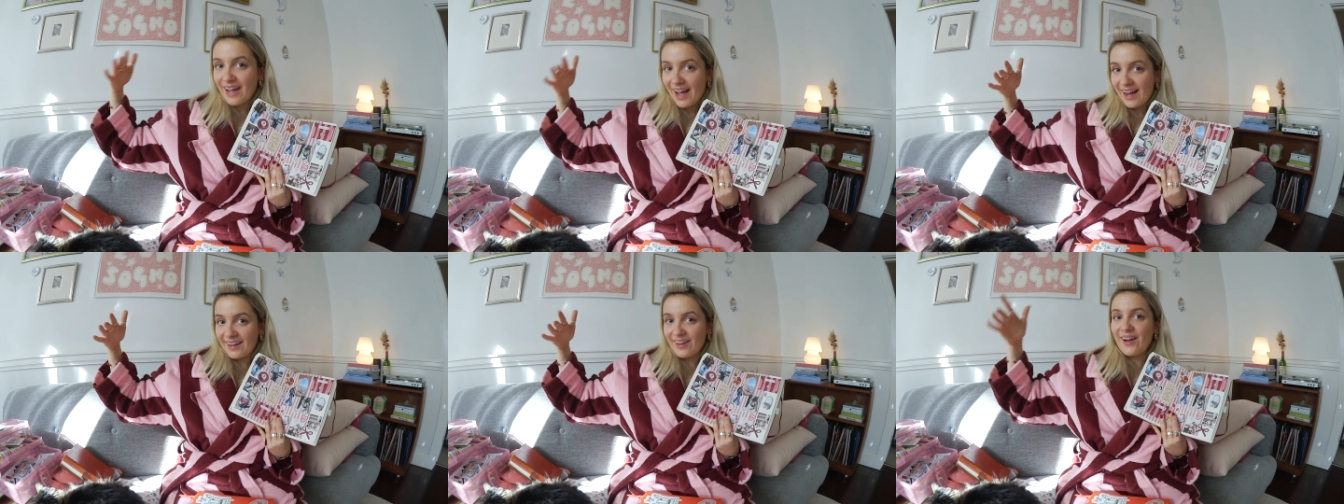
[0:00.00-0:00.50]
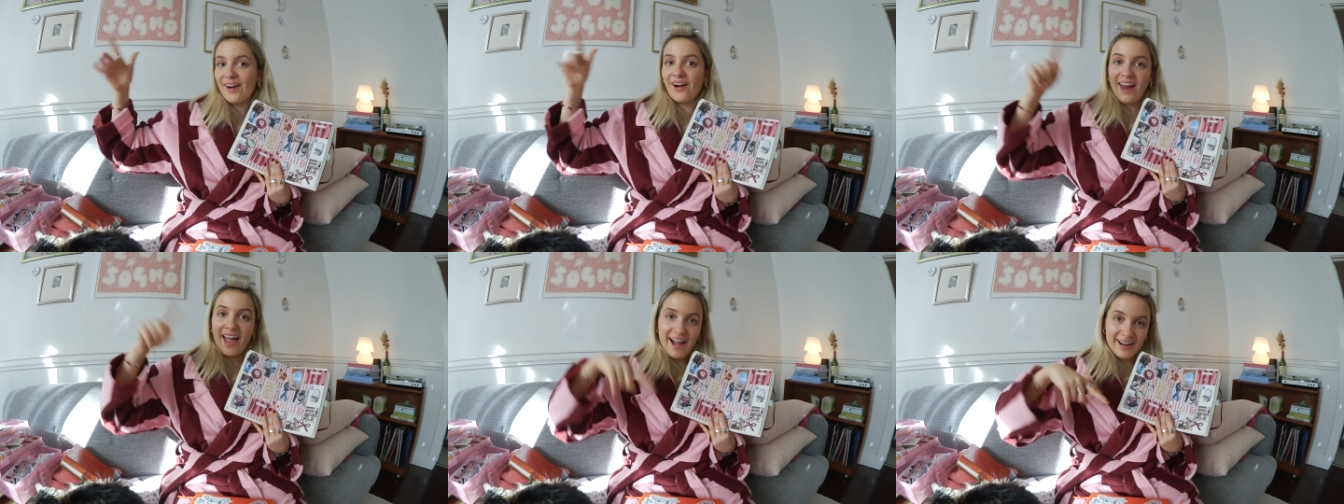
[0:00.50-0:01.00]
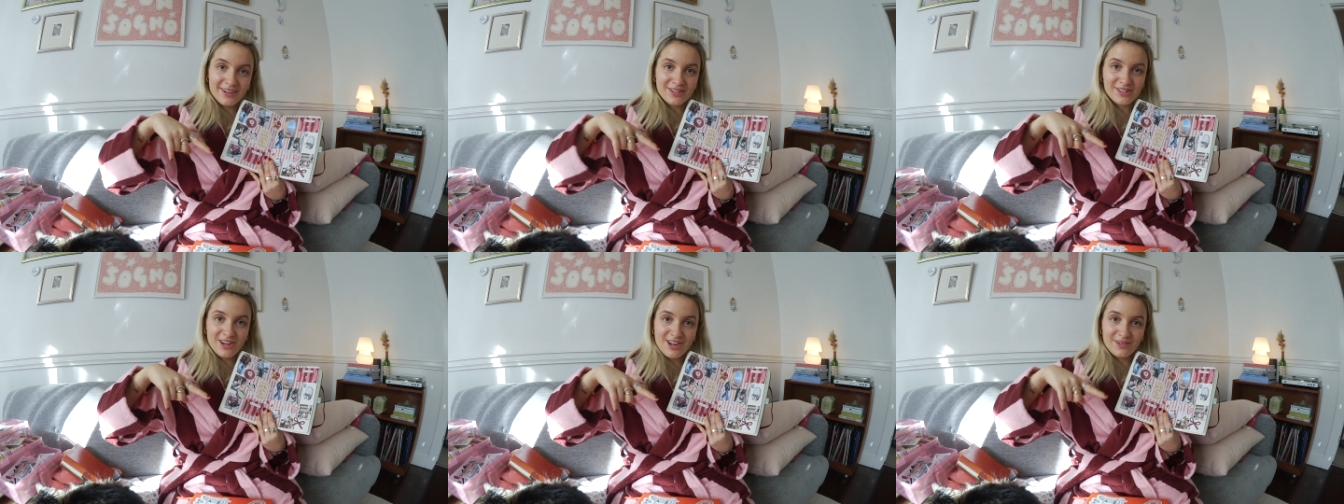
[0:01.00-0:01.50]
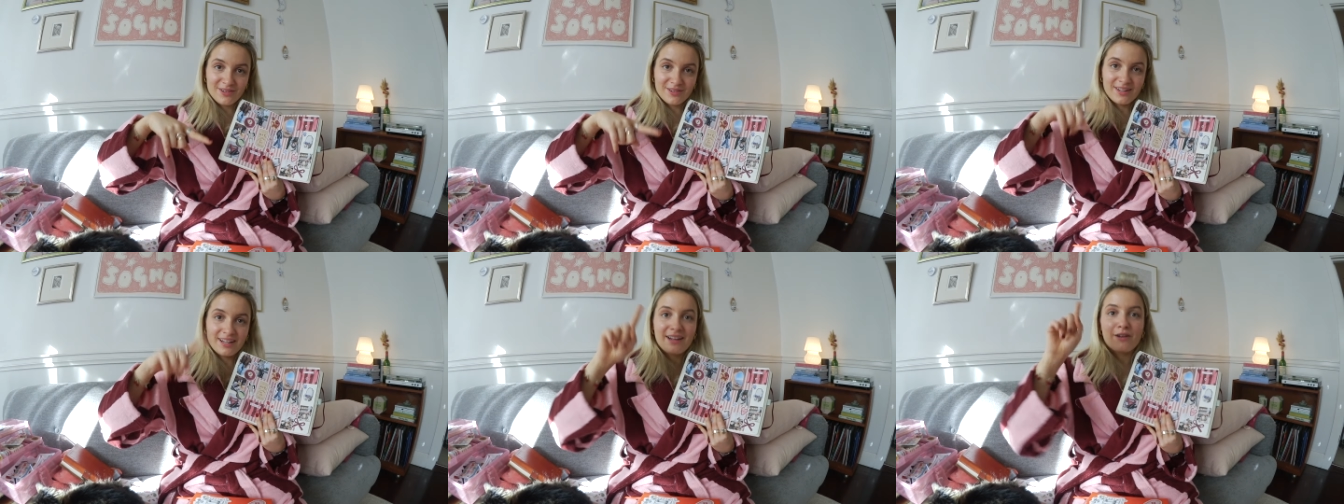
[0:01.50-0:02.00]
guide on how to
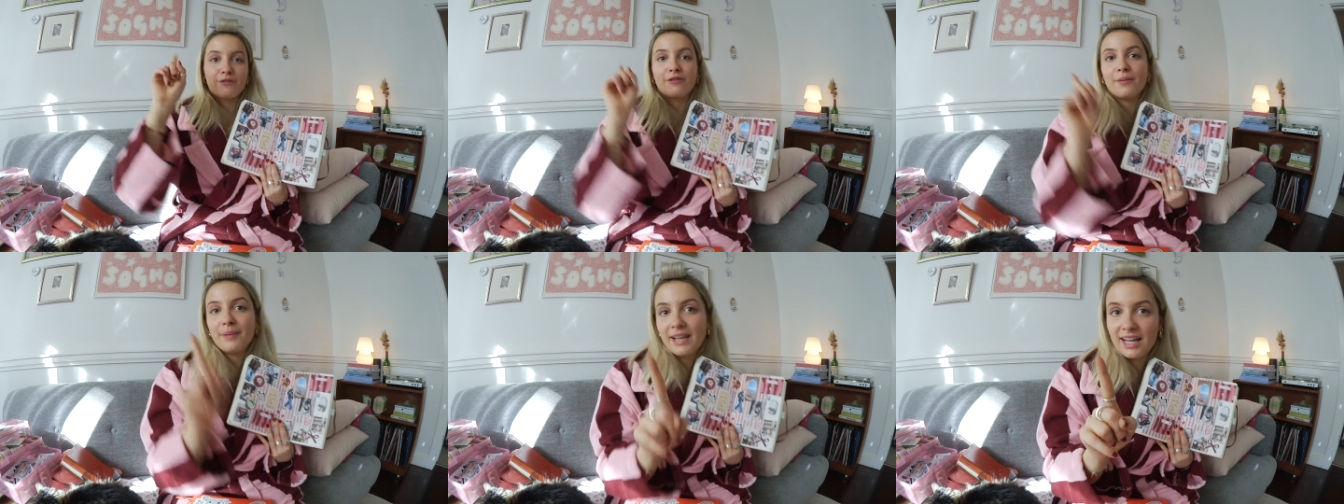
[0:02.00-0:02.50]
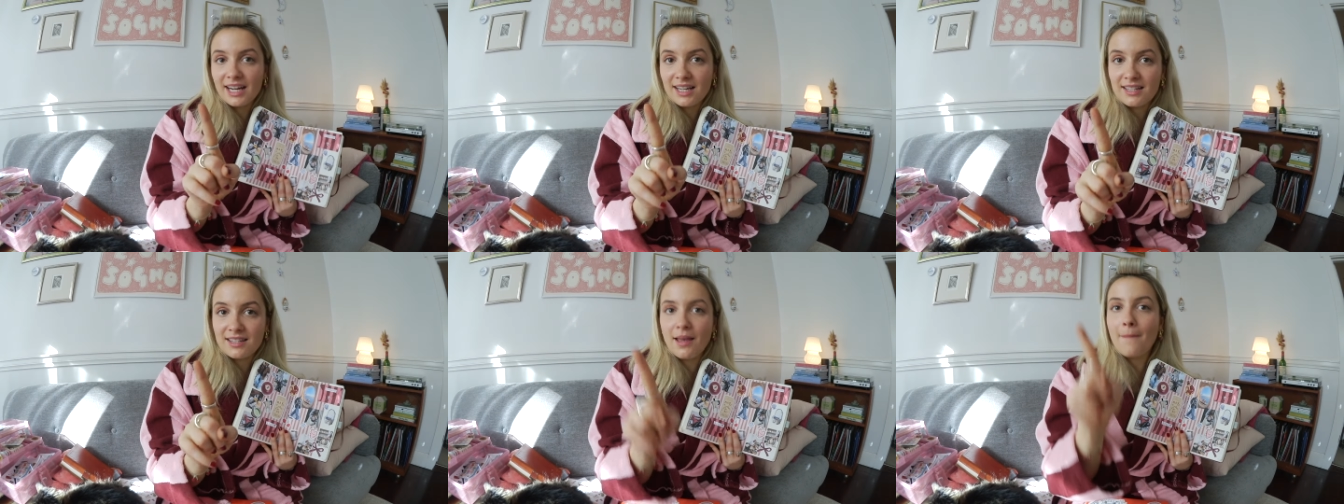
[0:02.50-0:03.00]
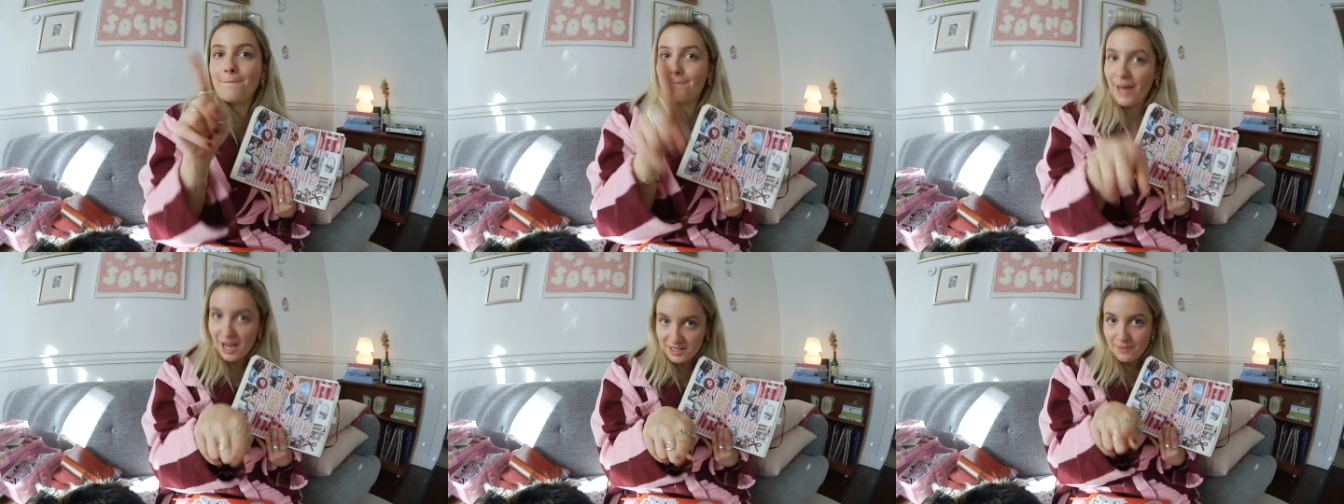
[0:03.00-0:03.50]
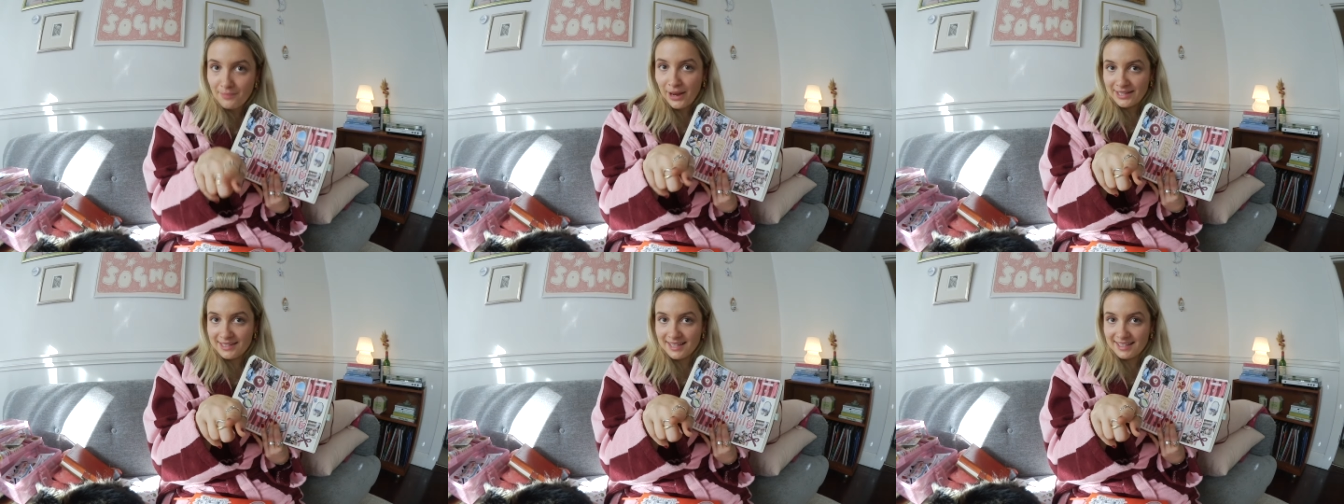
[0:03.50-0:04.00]
journal for beginners Back to
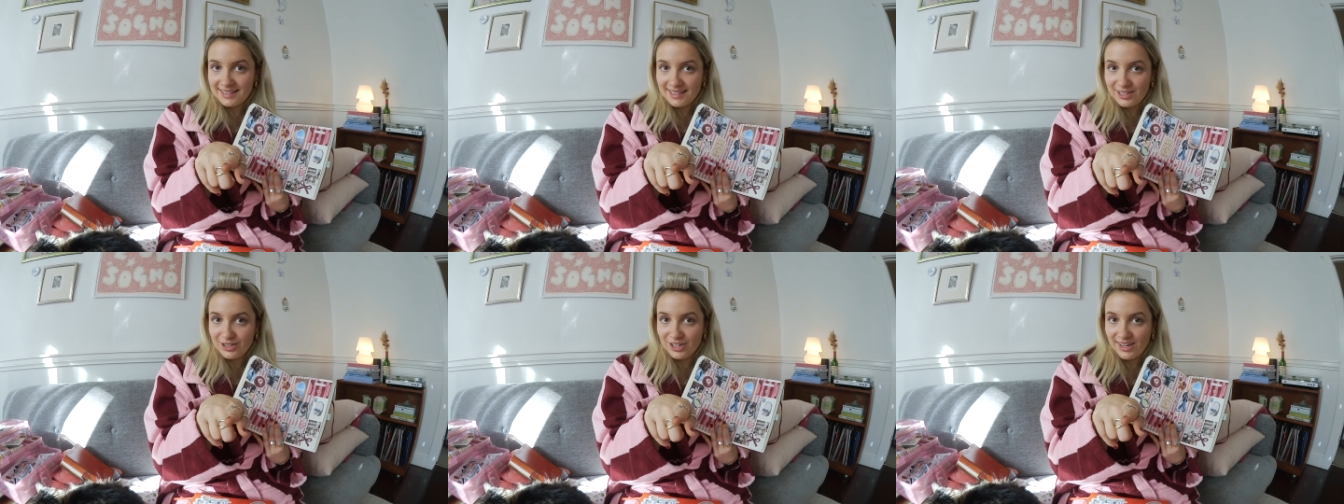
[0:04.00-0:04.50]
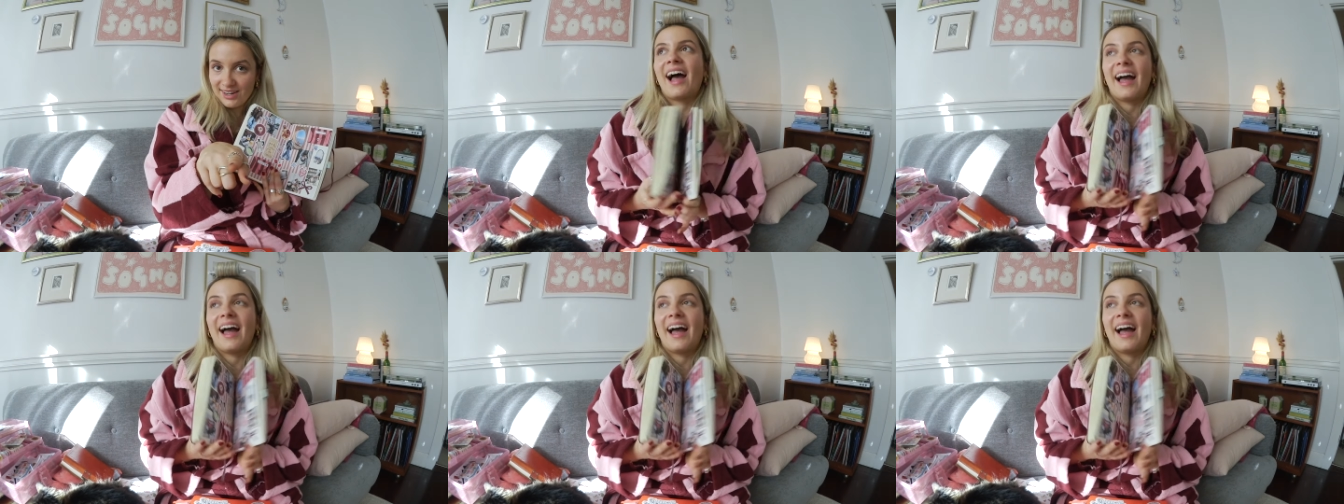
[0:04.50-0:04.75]
Basics edition.